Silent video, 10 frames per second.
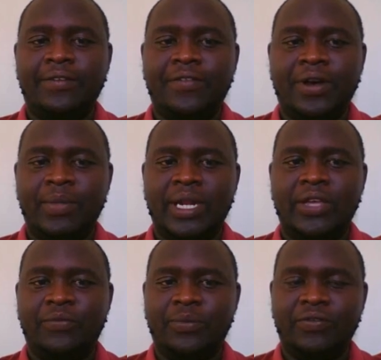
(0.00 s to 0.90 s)
a family
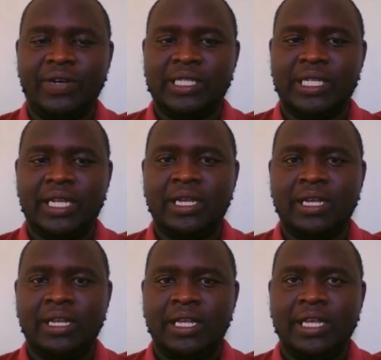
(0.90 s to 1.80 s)
of poverty.
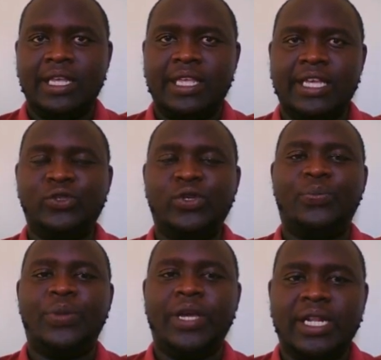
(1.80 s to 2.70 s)
Yes, your
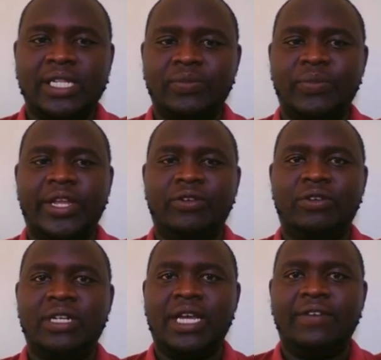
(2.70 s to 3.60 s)
parents may
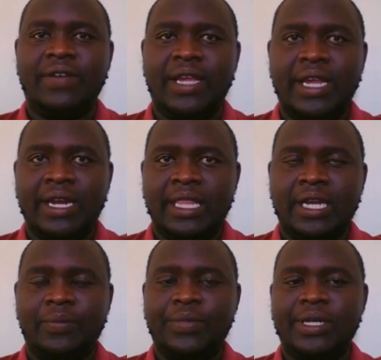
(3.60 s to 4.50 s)
not have had the
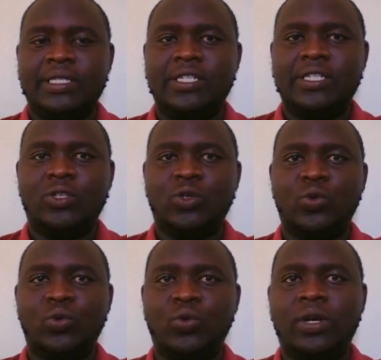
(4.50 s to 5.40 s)
capacity
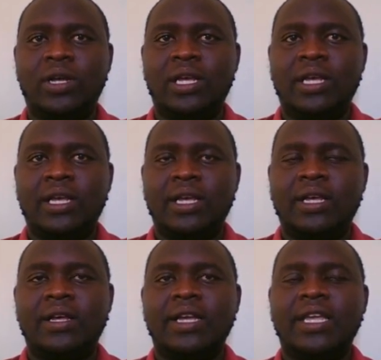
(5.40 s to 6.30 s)
to
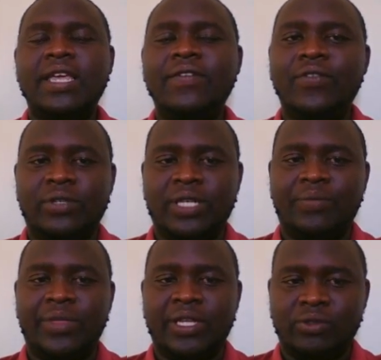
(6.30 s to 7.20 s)
give you
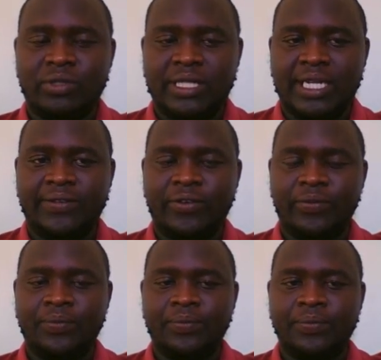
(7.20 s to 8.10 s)
something to start
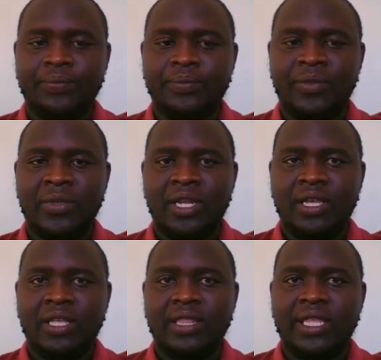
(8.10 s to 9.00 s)
from.
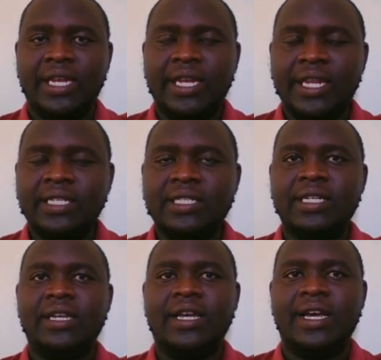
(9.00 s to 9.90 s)
They didn't
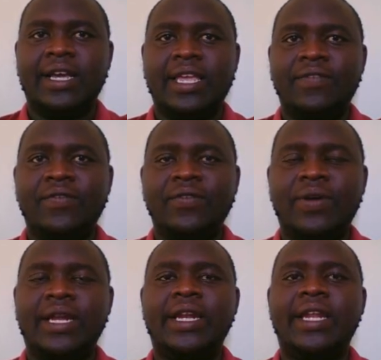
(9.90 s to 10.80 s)
give you
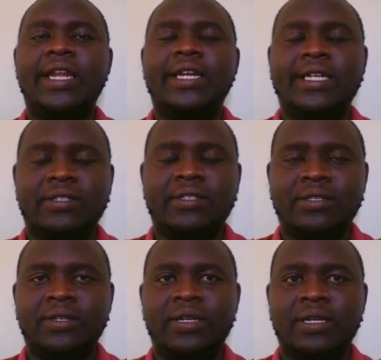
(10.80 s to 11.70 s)
an
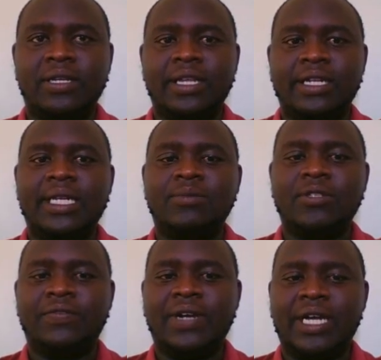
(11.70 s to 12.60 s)
inheritance in
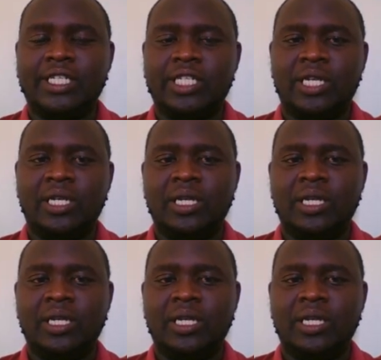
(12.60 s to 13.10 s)
terms of cash.